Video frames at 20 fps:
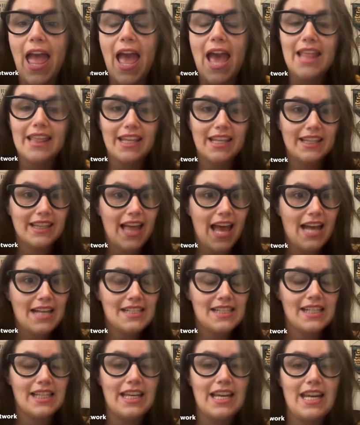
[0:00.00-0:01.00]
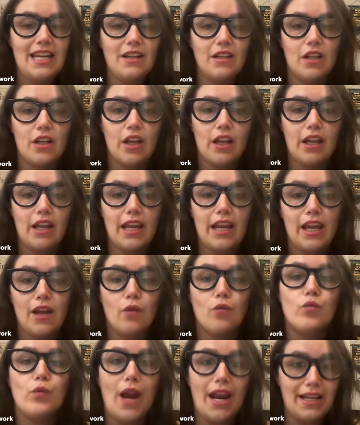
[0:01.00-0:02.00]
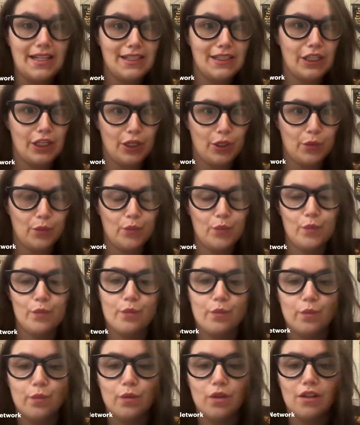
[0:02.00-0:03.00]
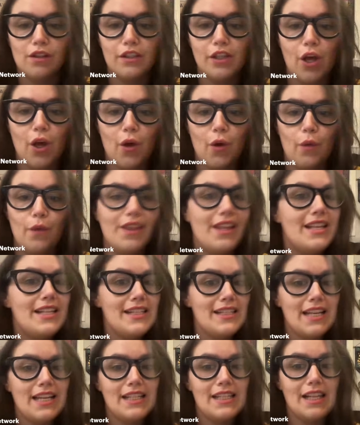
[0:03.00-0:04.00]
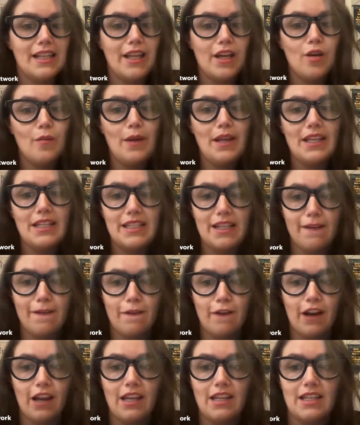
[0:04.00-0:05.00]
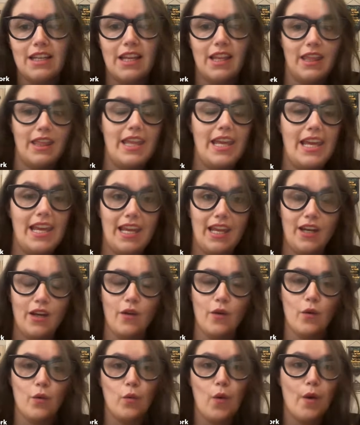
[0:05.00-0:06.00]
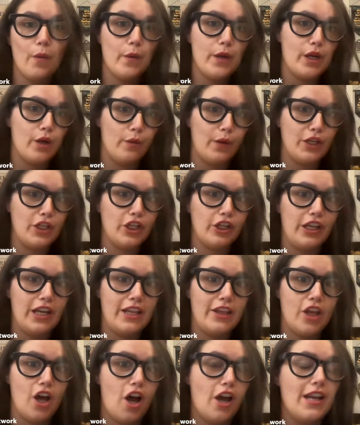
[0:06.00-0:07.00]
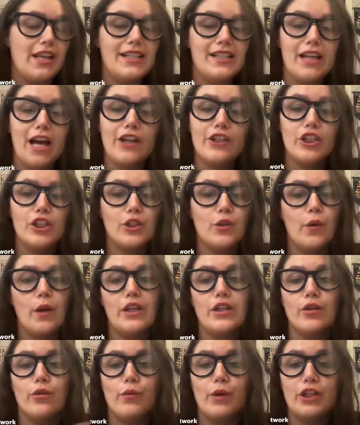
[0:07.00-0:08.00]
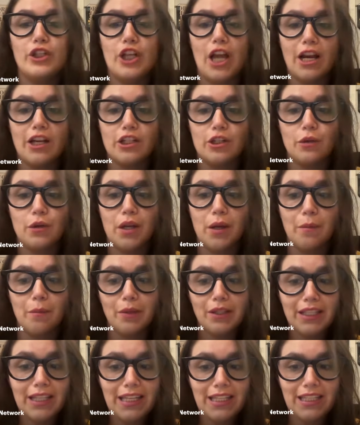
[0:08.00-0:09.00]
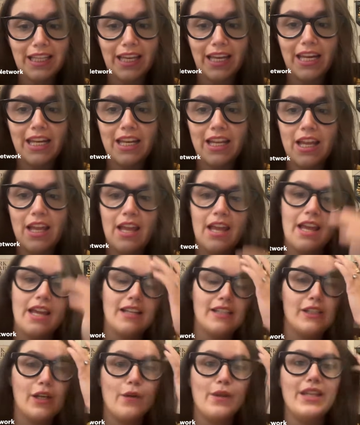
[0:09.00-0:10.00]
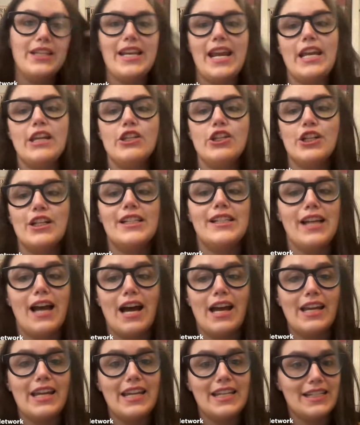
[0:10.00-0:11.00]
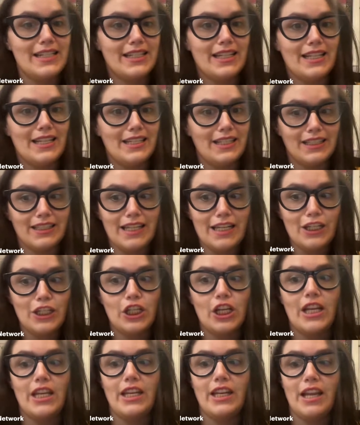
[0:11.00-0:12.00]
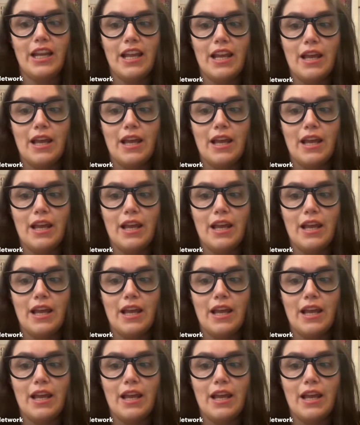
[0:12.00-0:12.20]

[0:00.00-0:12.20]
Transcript: And then lastly, it ranks you. So this is a little bit different than what we originally thought. It's not just going to reject you completely. So the danger is not instant deletion.